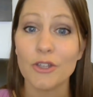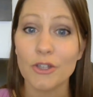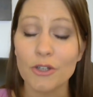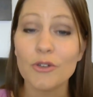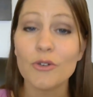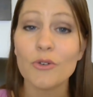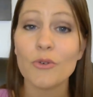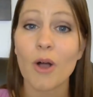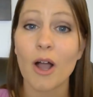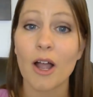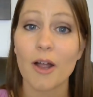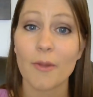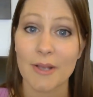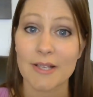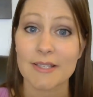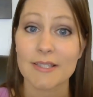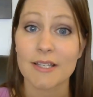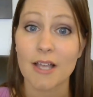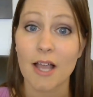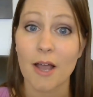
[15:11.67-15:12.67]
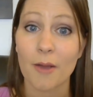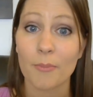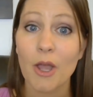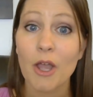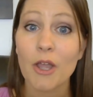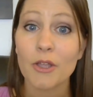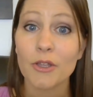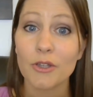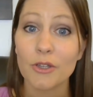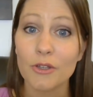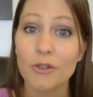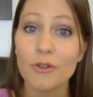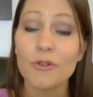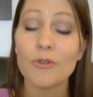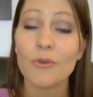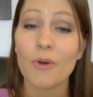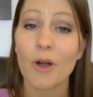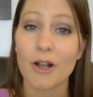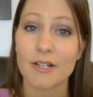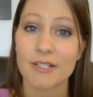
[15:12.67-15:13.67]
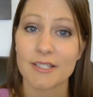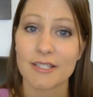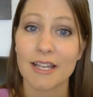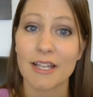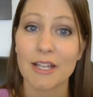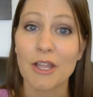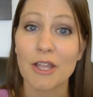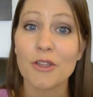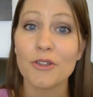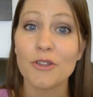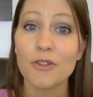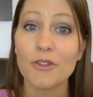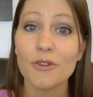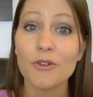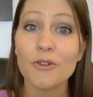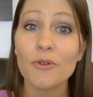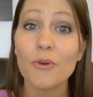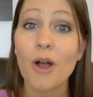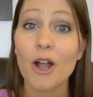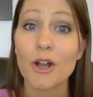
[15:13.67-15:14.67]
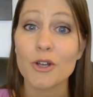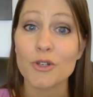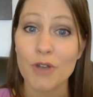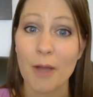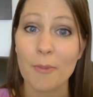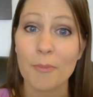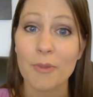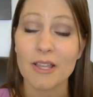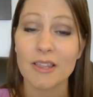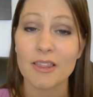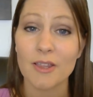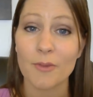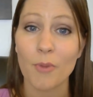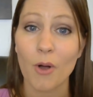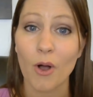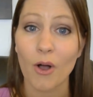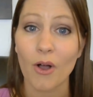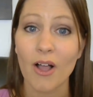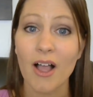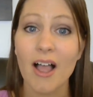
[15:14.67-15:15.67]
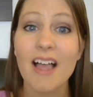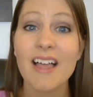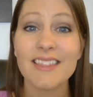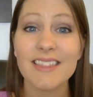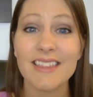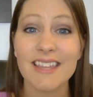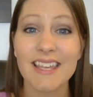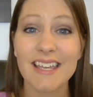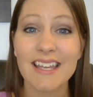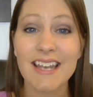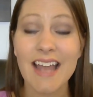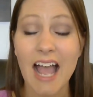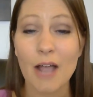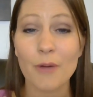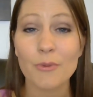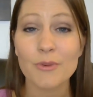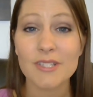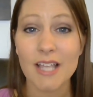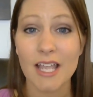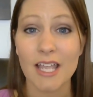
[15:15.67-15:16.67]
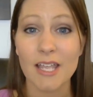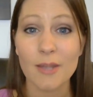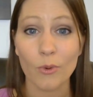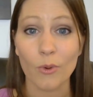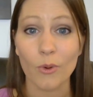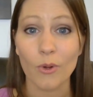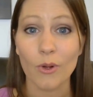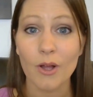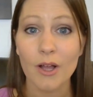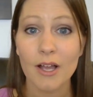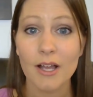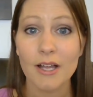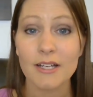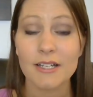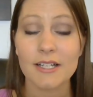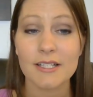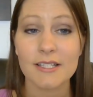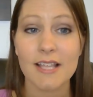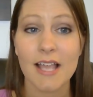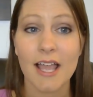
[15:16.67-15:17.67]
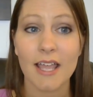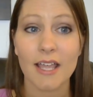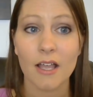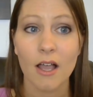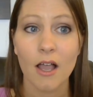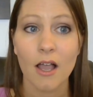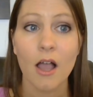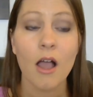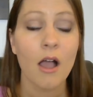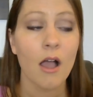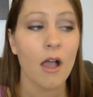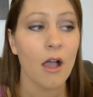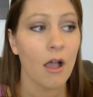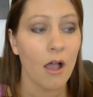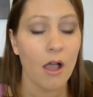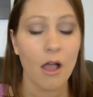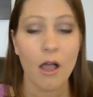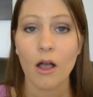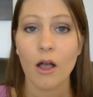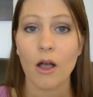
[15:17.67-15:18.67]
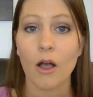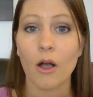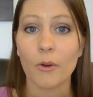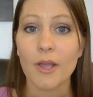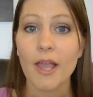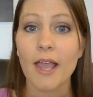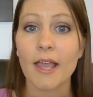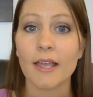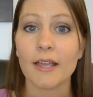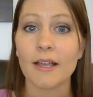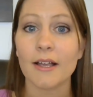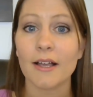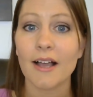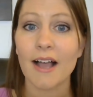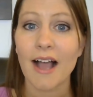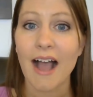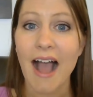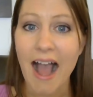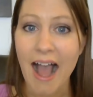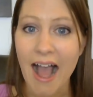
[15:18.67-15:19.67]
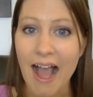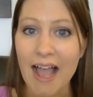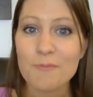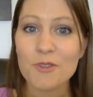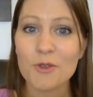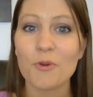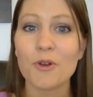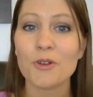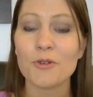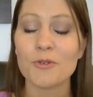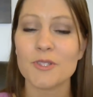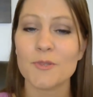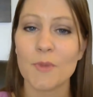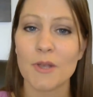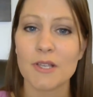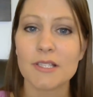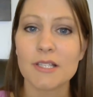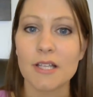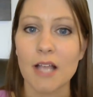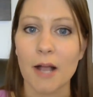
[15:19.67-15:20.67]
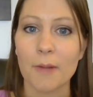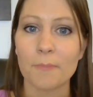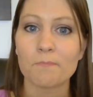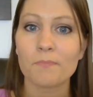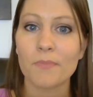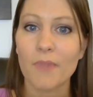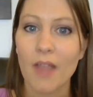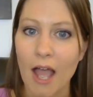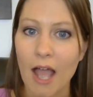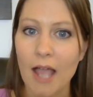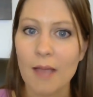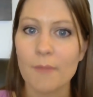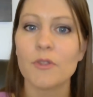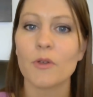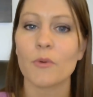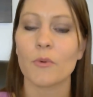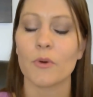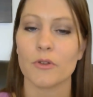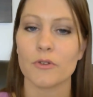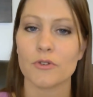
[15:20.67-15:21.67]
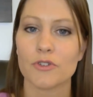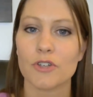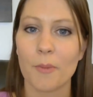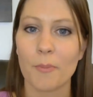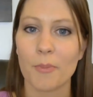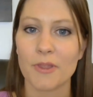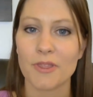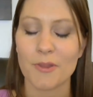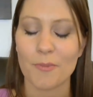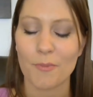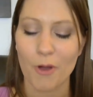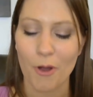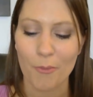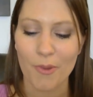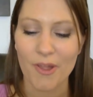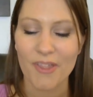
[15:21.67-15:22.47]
You are messing up. You are sinning. You are dropping the ball. Then I was able to say, okay, I'm the one who's messing up. I'm the one who's dropping the ball.